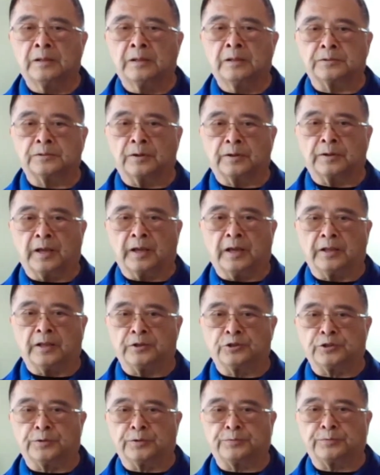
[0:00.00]
So again,
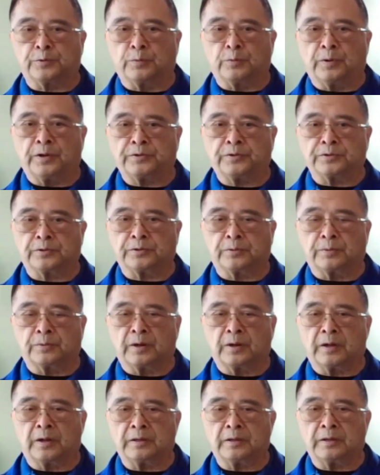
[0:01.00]
shift your weight to the
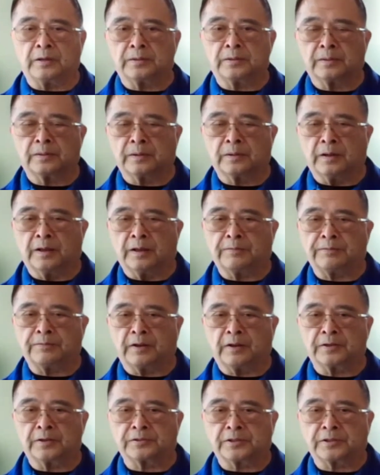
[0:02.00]
right. Left leg
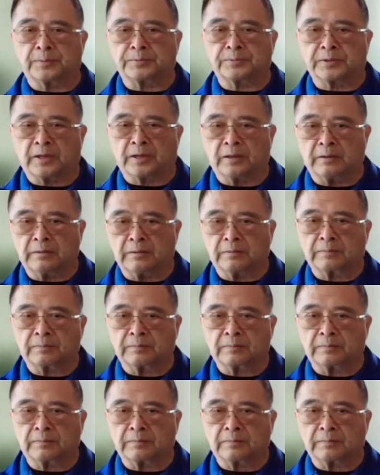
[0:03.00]
steps up.